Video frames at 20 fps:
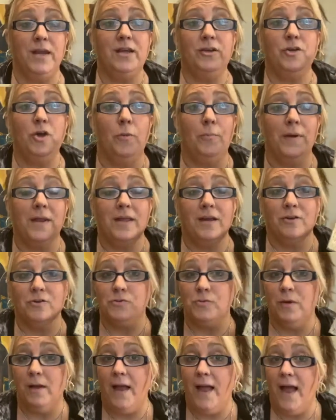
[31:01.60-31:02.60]
Nobody else
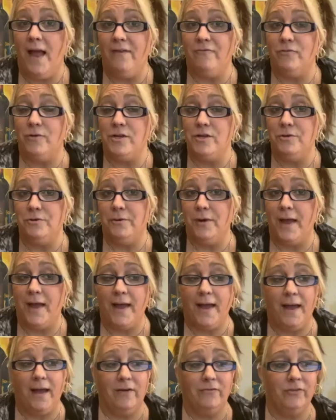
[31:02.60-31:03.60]
will have what you
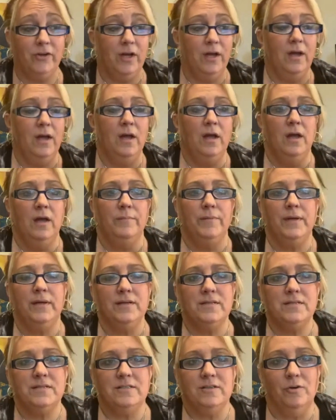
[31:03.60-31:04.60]
have,
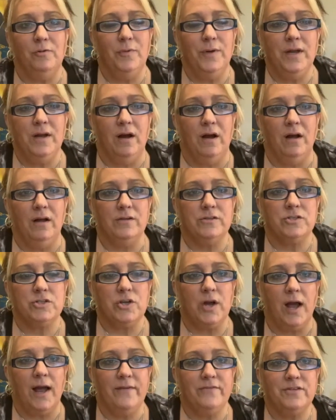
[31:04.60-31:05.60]
because don't we all
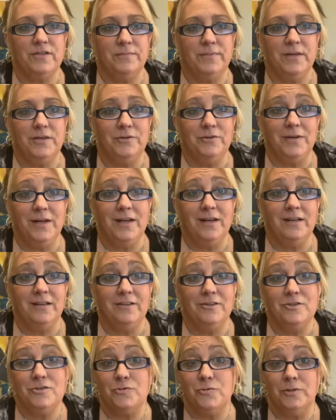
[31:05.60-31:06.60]
strive to be unique in
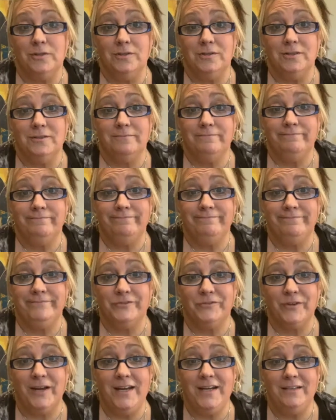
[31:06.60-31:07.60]
this world,
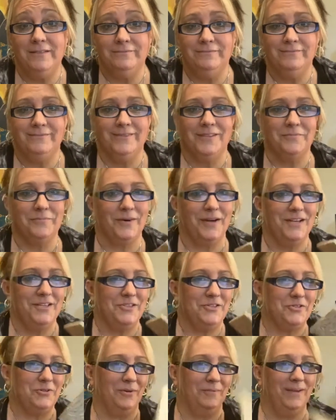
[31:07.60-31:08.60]
right?
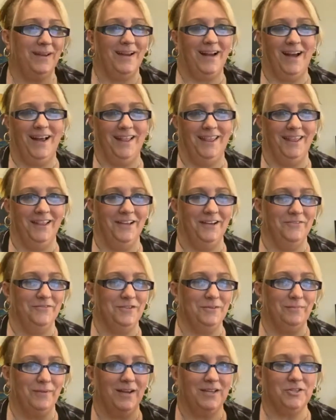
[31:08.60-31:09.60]
Brainstorming. I love to
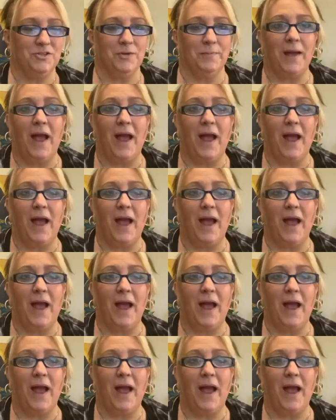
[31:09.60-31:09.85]
brainstorm.